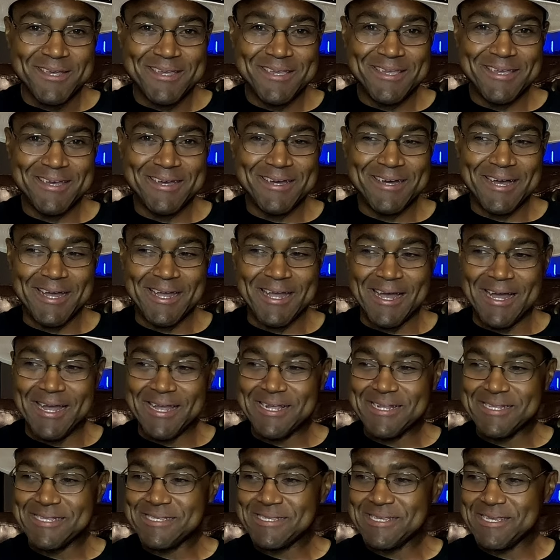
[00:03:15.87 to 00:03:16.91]
Yeah,
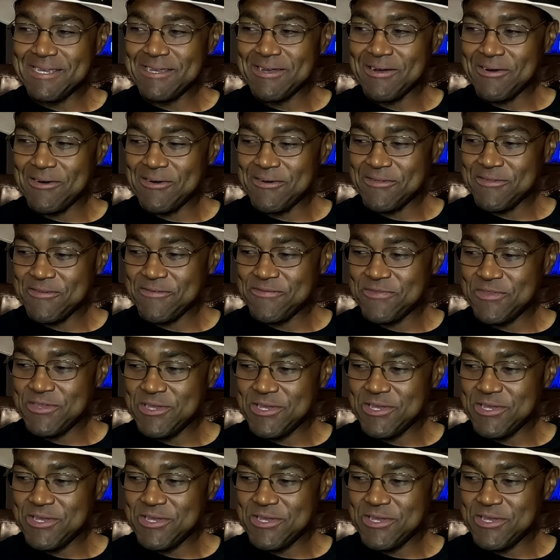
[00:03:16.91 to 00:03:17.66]
I could see all of